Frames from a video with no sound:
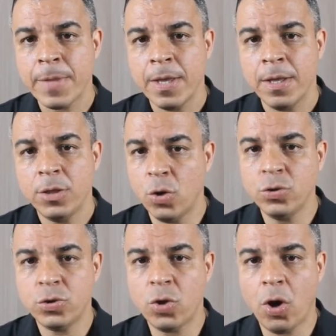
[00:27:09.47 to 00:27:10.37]
those
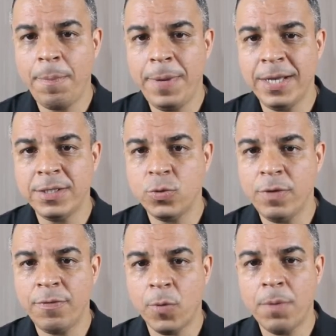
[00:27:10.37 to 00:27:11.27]
topics with
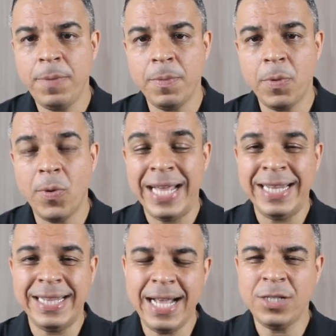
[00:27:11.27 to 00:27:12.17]
more people. And
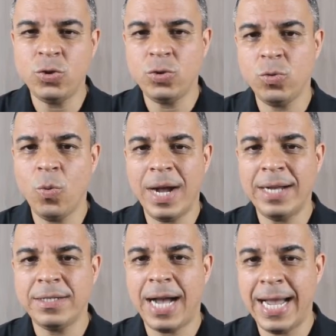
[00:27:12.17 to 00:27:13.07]
that's what
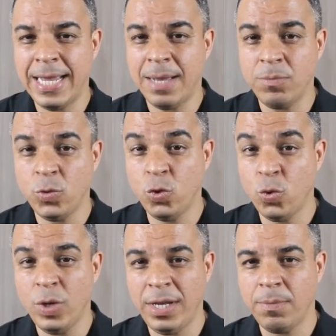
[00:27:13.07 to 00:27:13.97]
I am
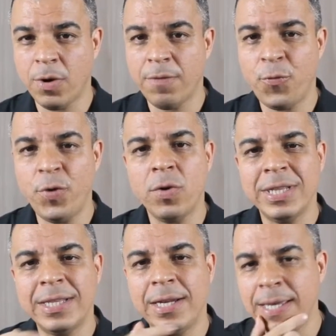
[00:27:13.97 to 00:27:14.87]
doing more
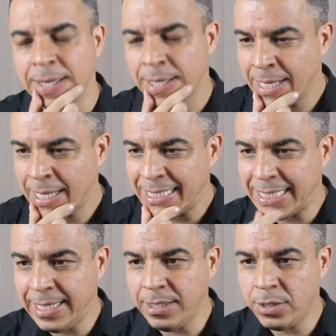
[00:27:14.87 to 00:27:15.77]
frequently
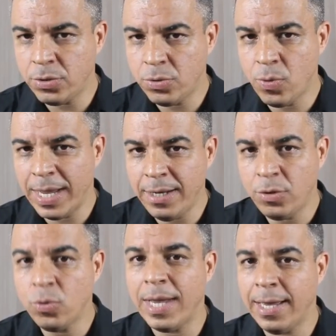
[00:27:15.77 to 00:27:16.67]
since
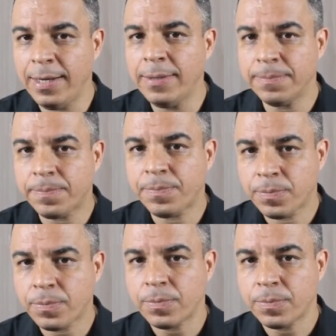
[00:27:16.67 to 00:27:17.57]
2020.
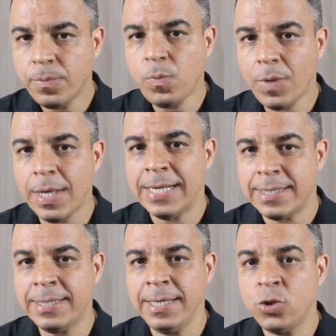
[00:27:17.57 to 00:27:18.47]

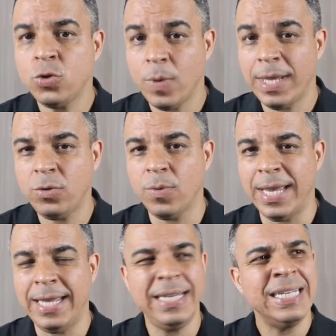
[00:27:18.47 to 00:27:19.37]
Since 2020,